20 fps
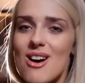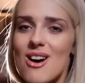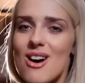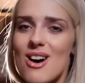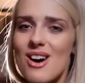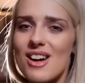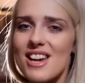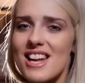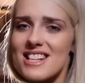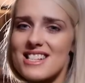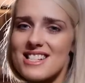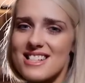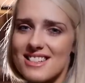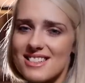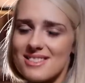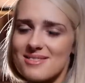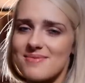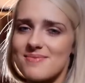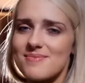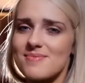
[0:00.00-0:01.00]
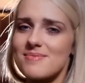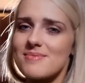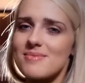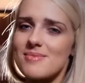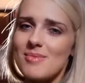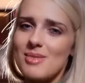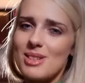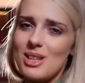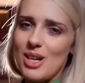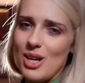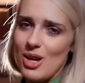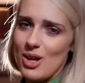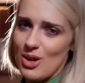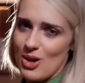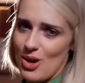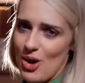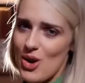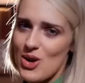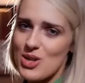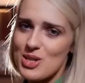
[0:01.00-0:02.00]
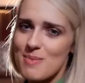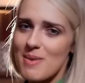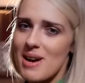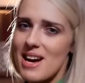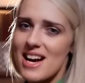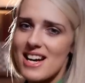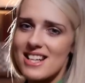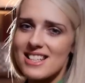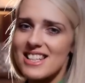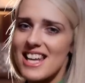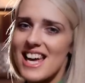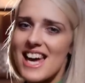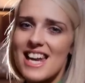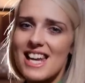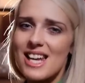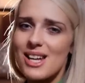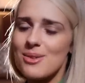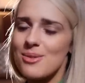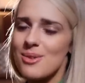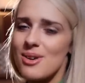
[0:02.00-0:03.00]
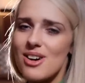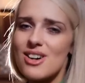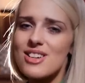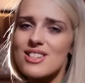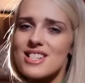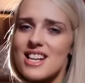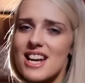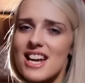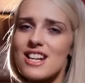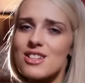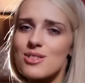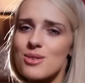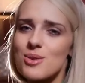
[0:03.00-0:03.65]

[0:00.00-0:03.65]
on it. Cause my daddy was a